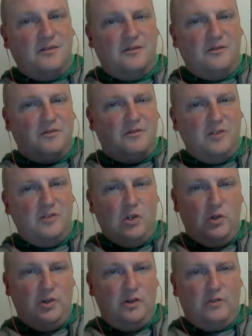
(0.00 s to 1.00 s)

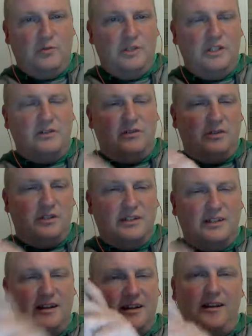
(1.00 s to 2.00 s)
unit or resource
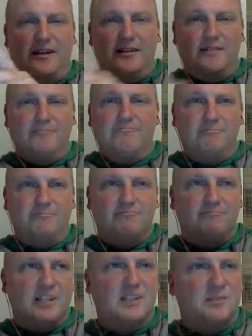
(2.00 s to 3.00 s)
on
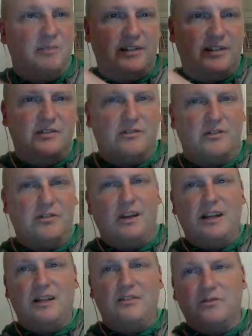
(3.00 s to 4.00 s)
expository
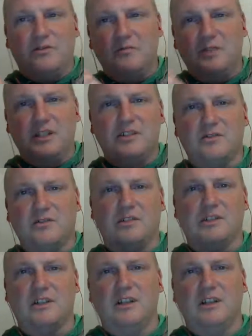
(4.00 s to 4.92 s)
writing from this source.